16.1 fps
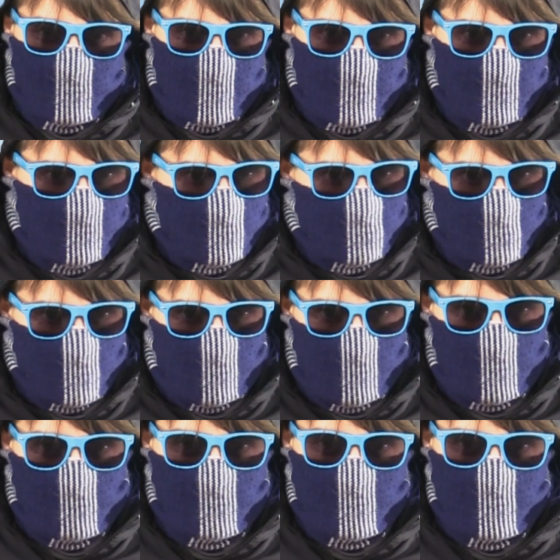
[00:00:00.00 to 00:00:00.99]
landing a
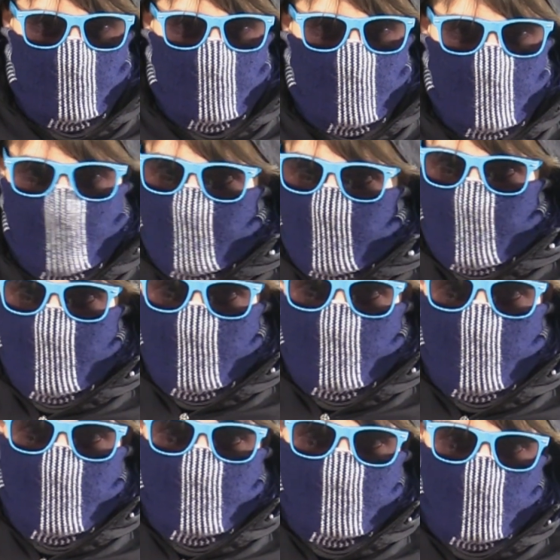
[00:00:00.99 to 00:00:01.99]
job.
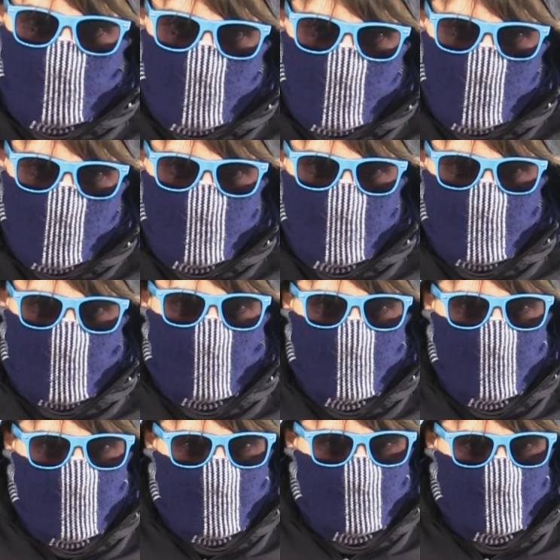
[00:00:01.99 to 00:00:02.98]
Anyway, the book will be
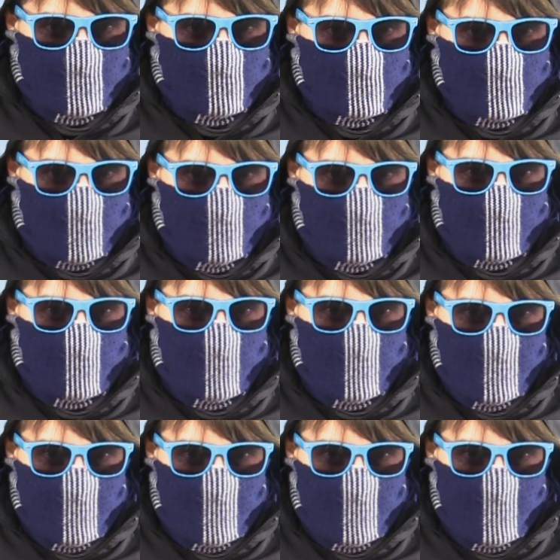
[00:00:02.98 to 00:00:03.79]
coming out in September,